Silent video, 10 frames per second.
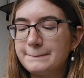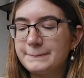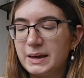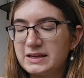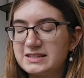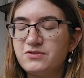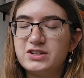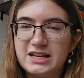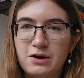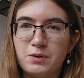because every
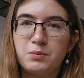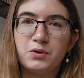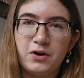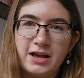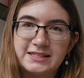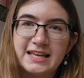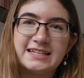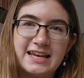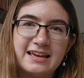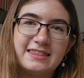day we progress a
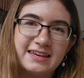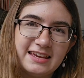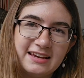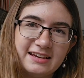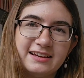day in the year.